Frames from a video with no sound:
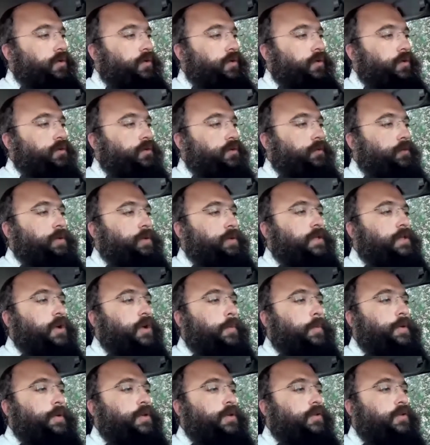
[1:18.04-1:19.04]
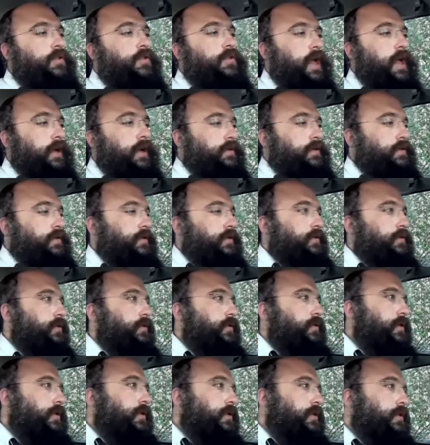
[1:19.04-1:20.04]
So please open your text
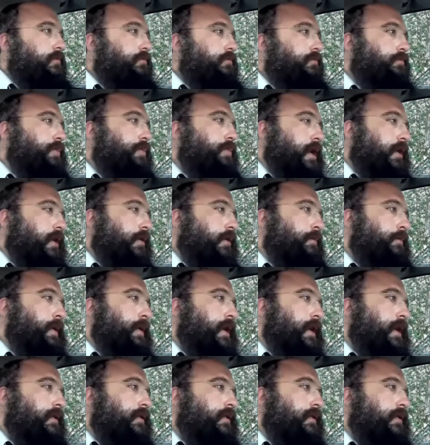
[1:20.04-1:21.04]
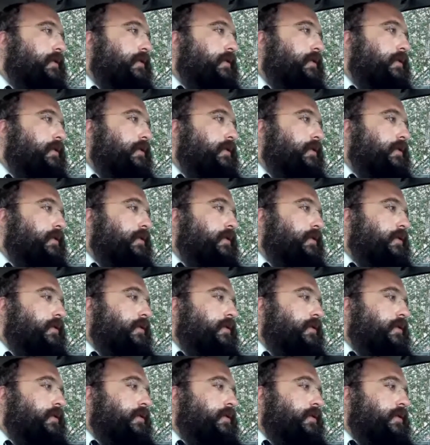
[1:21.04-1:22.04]
to Perek Bet
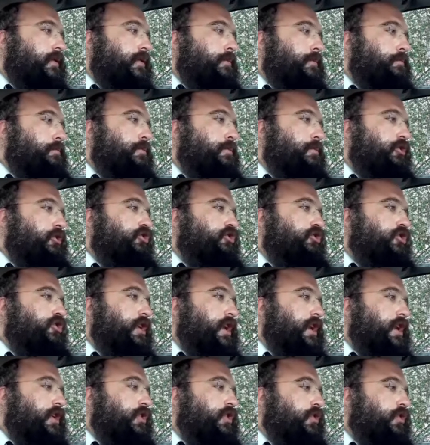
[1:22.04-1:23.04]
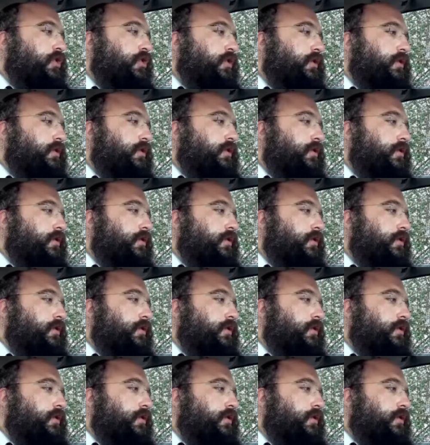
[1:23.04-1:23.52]
Mishnah Yud.